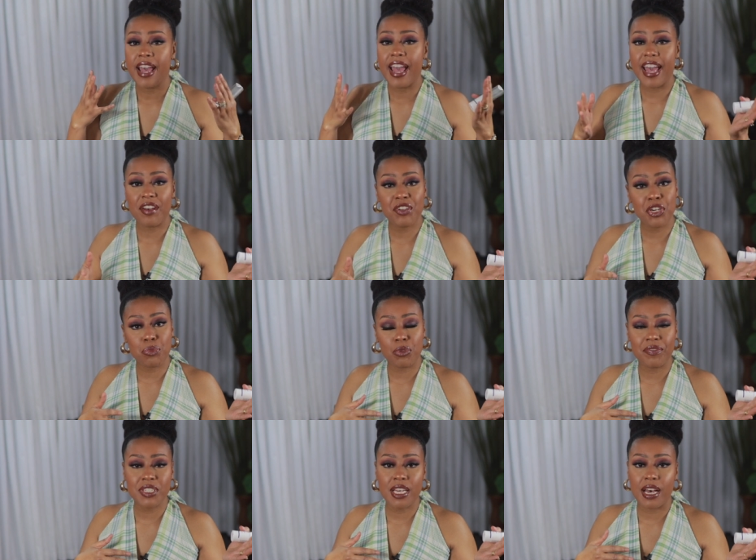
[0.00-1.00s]
having a
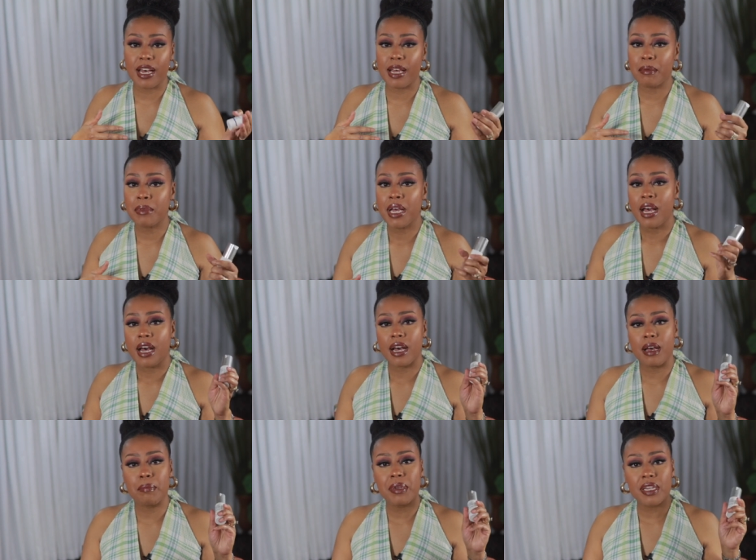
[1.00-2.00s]
rough time,
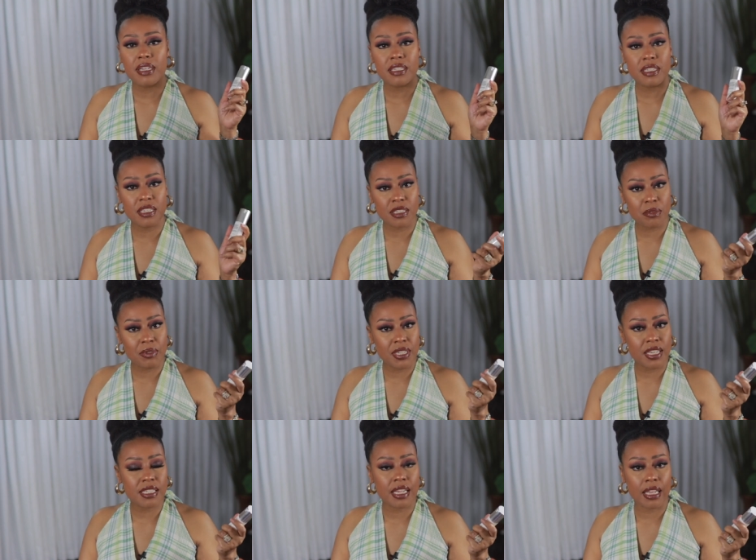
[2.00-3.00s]
uh, because this one
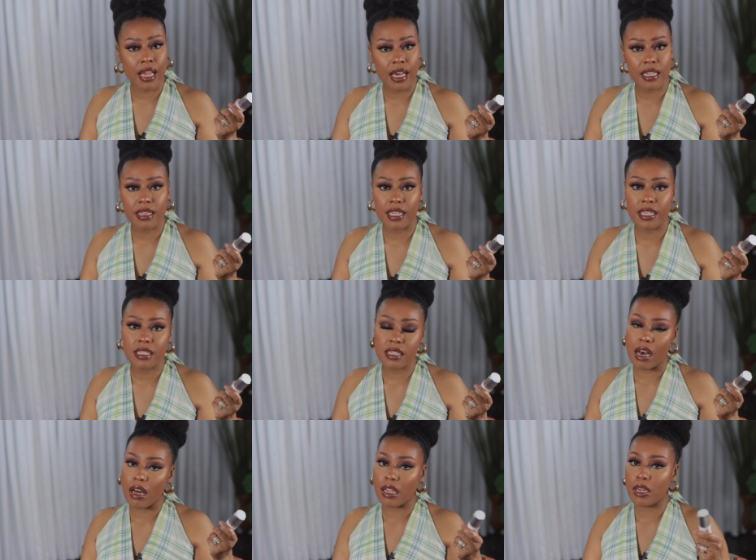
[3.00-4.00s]
does a lot of things
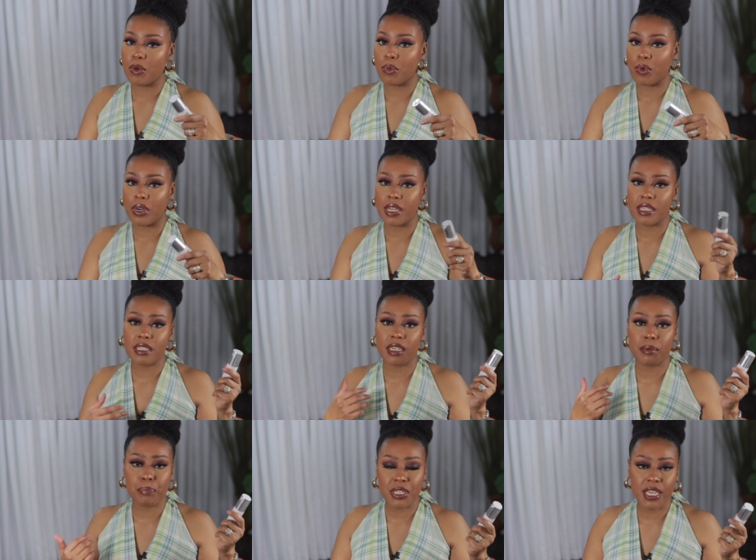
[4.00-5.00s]
all at once.
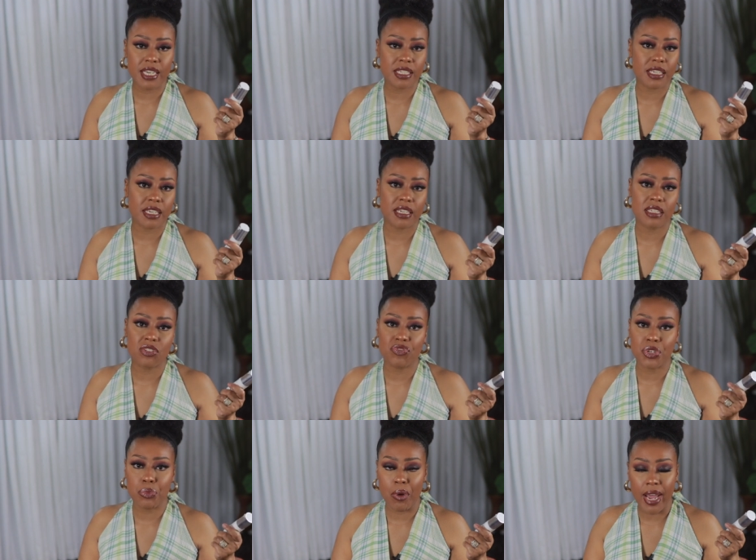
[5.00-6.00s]
It protects against
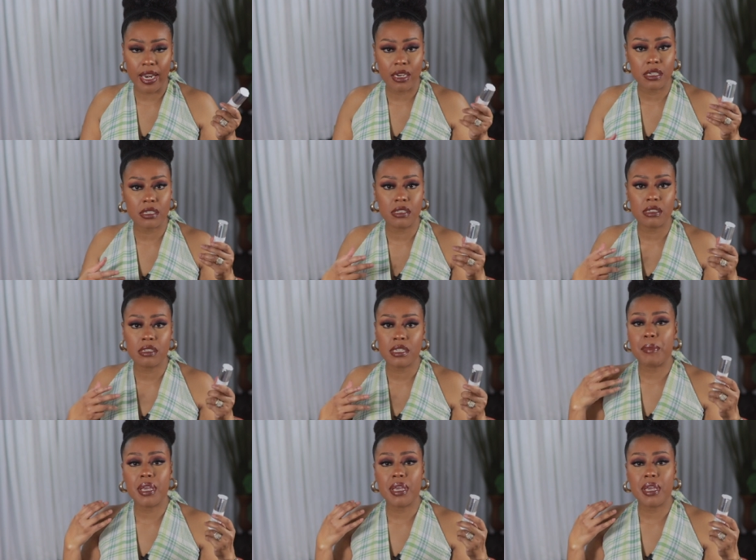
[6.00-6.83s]
free radicals.